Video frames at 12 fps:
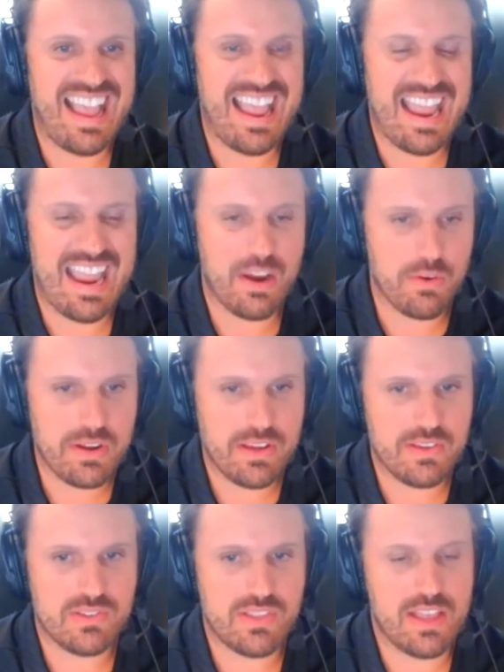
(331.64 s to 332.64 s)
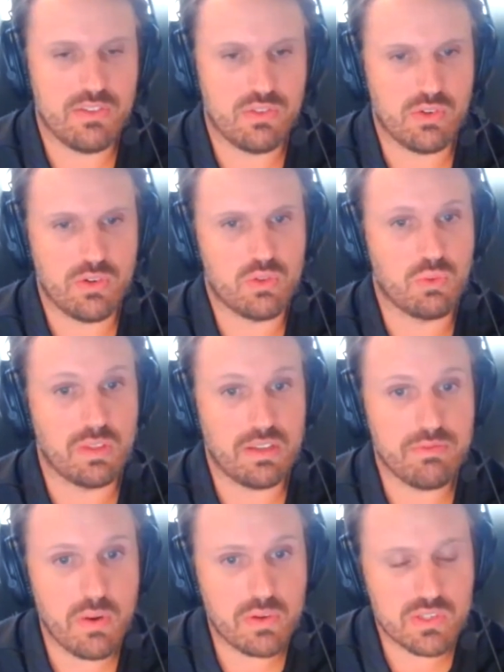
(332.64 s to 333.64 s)
areas that Zerto is really
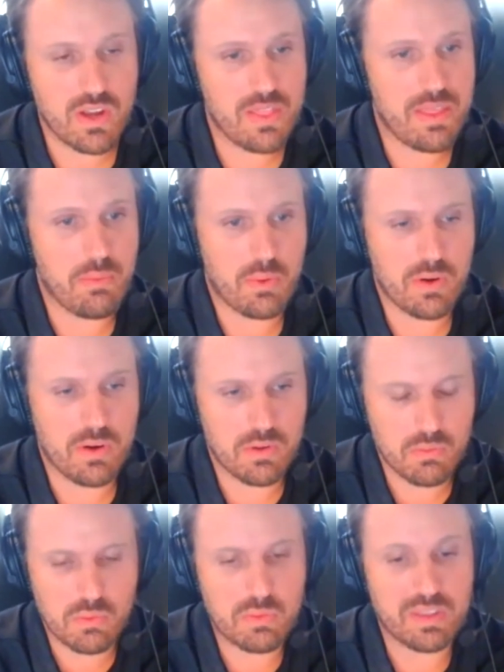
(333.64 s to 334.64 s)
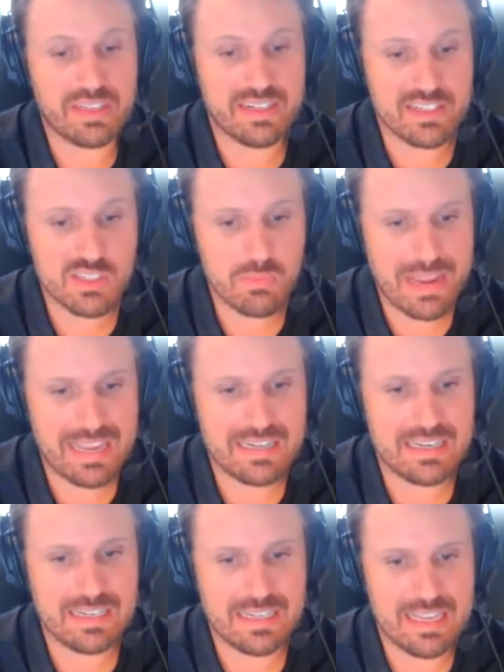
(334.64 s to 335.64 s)
focused on, that we're really
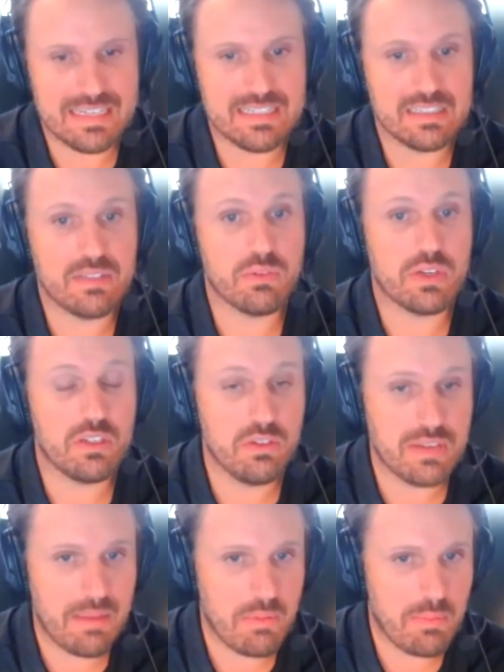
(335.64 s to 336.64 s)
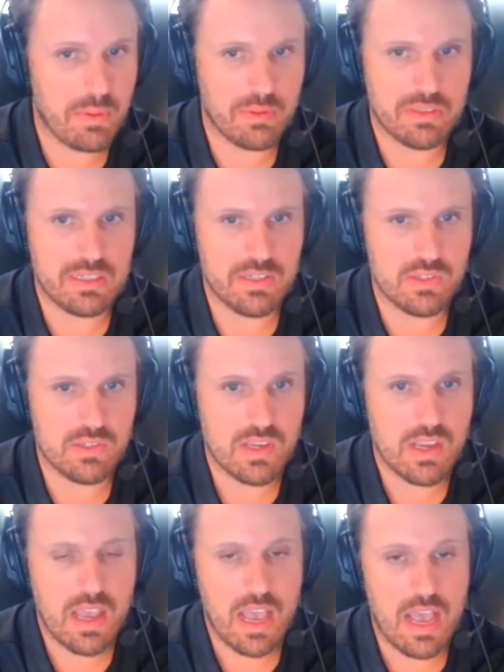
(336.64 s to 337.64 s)
expanding and delivering new capabilities
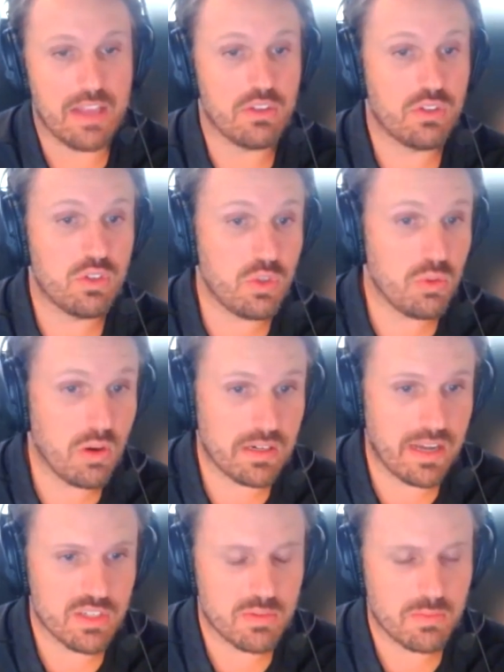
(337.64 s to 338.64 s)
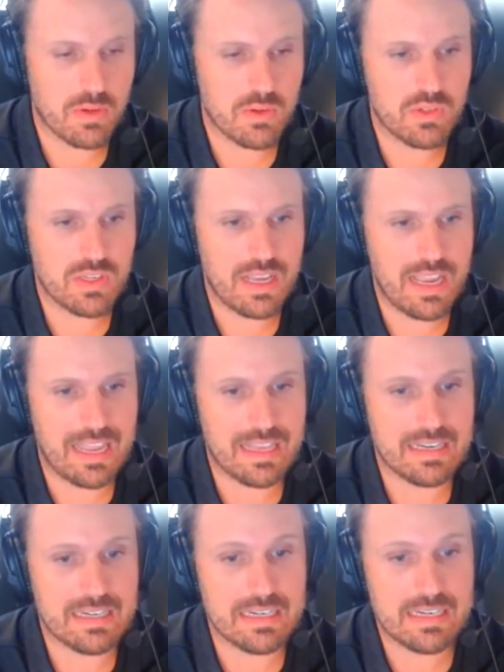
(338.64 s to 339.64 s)
to our customers.
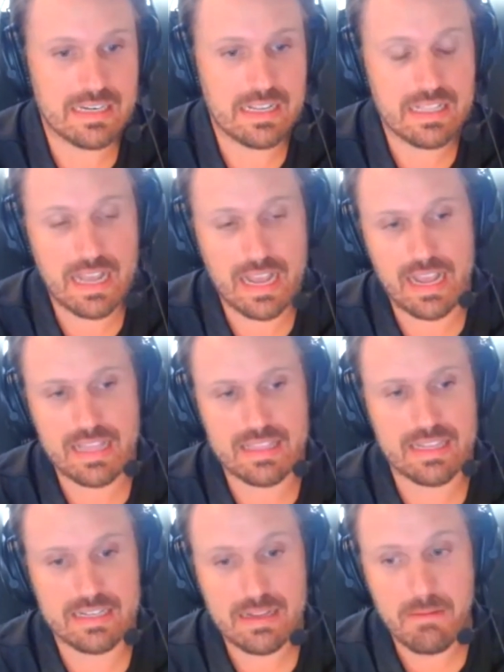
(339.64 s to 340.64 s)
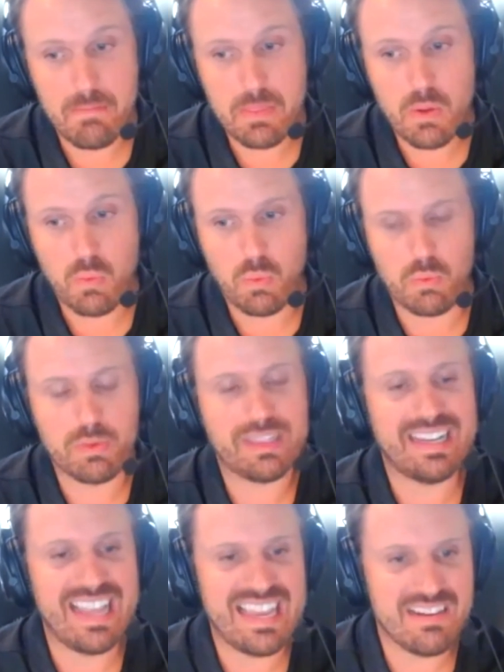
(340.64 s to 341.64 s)
And I think we're
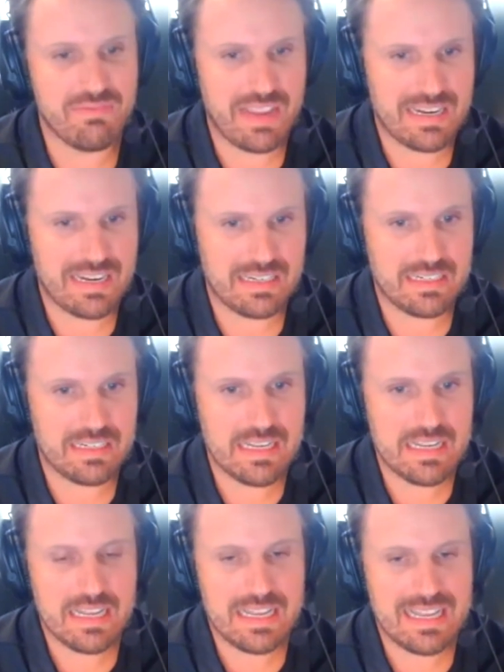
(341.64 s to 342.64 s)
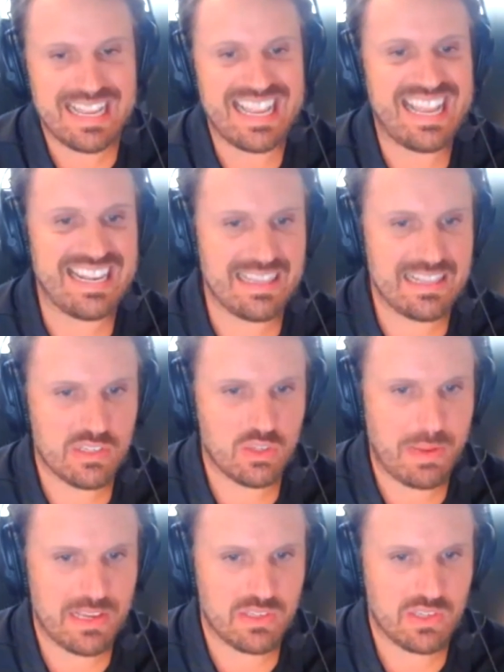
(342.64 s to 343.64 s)
really innovating in these
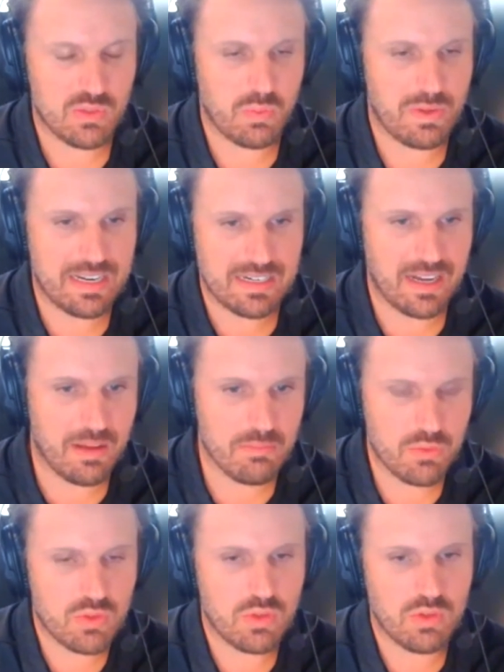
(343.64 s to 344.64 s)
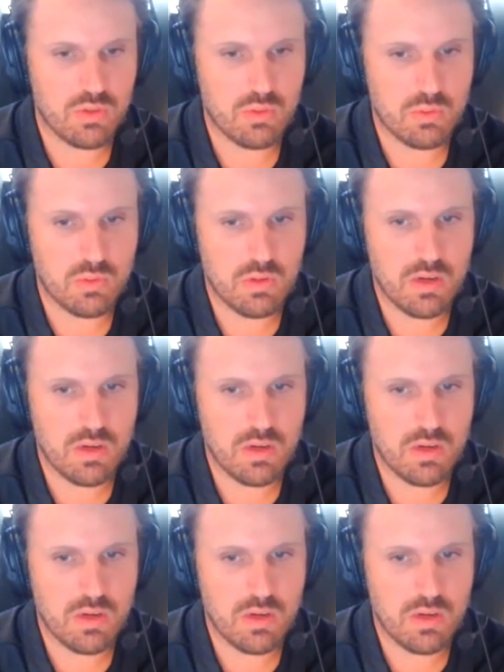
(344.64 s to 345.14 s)
spaces when it comes to